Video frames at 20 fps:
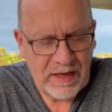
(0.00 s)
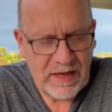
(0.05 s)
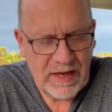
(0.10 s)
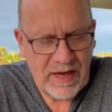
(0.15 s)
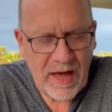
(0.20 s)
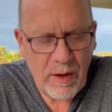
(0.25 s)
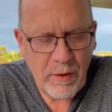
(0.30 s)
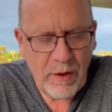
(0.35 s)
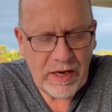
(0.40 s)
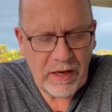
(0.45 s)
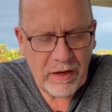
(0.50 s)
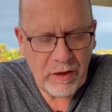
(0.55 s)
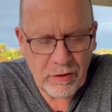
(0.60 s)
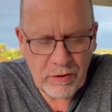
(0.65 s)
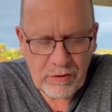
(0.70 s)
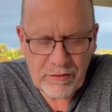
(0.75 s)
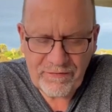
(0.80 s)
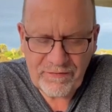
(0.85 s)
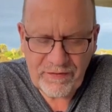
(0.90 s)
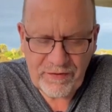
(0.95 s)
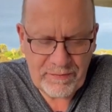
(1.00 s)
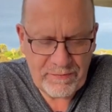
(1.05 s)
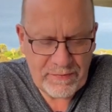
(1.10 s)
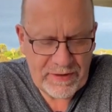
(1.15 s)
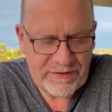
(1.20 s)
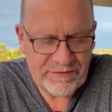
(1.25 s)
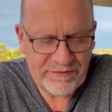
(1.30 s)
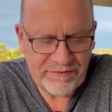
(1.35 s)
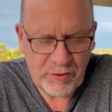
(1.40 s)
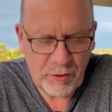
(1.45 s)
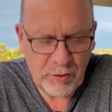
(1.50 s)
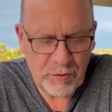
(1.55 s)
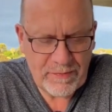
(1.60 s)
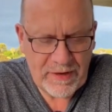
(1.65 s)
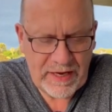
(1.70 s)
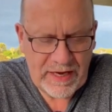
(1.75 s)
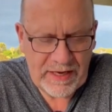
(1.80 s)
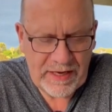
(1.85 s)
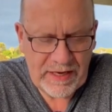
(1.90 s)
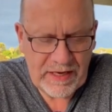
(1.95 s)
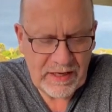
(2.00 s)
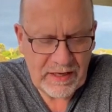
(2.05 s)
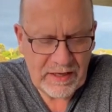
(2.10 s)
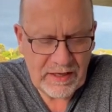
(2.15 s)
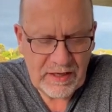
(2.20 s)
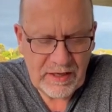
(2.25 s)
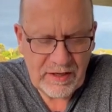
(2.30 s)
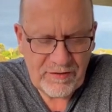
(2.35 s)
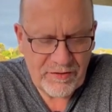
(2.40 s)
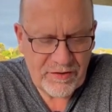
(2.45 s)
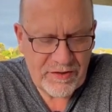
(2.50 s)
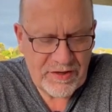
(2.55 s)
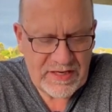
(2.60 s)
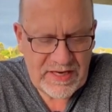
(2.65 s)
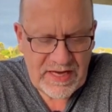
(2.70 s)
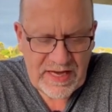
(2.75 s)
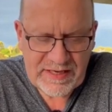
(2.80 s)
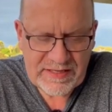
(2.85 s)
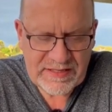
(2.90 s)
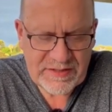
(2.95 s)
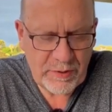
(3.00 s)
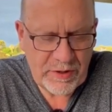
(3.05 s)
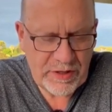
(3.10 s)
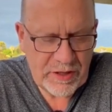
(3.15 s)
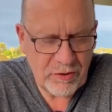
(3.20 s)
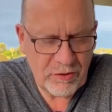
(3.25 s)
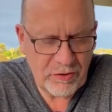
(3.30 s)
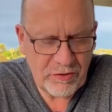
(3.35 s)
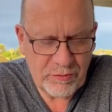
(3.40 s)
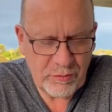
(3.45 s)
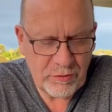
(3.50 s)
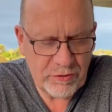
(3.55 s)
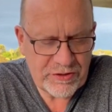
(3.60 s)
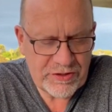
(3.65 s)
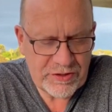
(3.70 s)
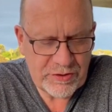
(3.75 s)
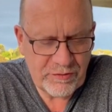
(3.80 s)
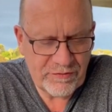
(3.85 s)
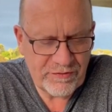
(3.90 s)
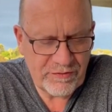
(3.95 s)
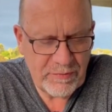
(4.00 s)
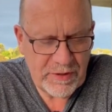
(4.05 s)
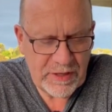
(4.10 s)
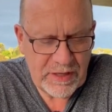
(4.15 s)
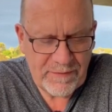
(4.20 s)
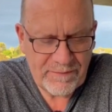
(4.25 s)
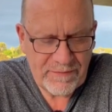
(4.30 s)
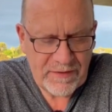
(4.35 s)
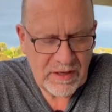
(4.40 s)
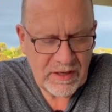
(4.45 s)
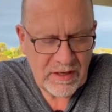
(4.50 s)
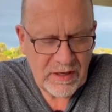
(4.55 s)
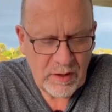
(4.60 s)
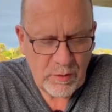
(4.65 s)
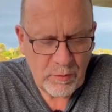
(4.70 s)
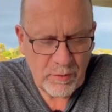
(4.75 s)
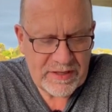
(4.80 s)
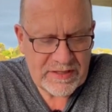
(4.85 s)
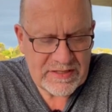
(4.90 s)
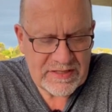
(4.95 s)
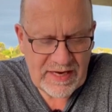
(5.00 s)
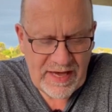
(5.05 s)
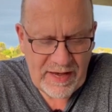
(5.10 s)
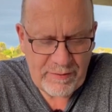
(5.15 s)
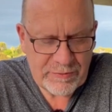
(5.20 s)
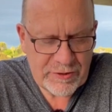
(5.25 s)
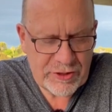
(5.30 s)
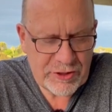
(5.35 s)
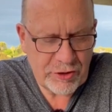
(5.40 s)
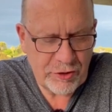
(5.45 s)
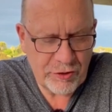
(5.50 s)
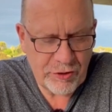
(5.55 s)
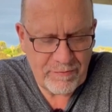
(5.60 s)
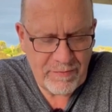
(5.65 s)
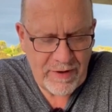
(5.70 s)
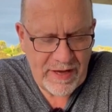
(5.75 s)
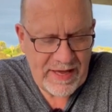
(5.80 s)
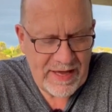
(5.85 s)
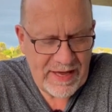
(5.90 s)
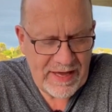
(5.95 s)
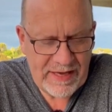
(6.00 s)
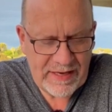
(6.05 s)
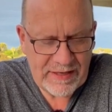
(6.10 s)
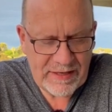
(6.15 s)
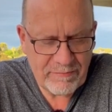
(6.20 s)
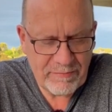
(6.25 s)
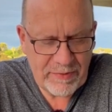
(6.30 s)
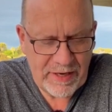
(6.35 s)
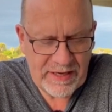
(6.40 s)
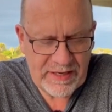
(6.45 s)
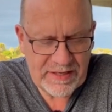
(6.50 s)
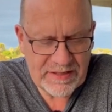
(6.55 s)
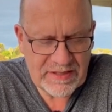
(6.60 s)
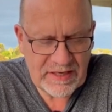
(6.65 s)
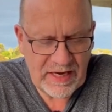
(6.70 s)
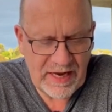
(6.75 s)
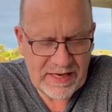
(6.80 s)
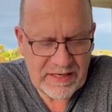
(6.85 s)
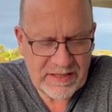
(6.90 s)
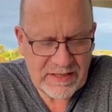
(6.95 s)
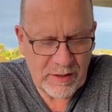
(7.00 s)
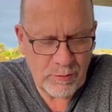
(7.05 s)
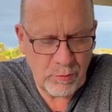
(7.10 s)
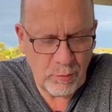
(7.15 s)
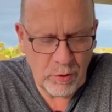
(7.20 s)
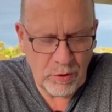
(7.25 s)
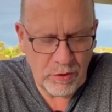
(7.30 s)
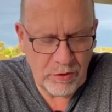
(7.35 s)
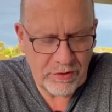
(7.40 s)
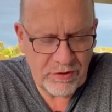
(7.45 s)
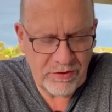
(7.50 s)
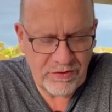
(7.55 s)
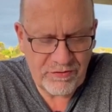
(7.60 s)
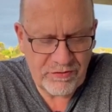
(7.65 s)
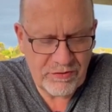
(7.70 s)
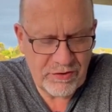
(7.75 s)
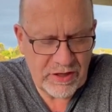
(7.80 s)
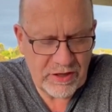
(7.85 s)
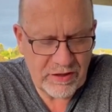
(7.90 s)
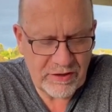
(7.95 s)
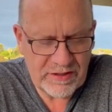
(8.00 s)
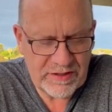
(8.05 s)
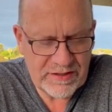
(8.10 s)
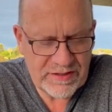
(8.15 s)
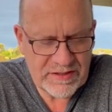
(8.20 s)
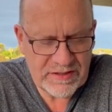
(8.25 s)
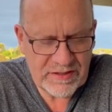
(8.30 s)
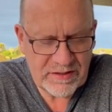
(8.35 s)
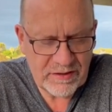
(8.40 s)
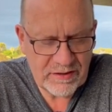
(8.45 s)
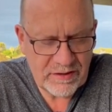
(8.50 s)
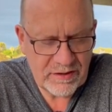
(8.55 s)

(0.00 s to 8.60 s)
How I long for the months gone by, for the days when God watched over me, when his lamp shone on my head, and by his light I walked through darkness.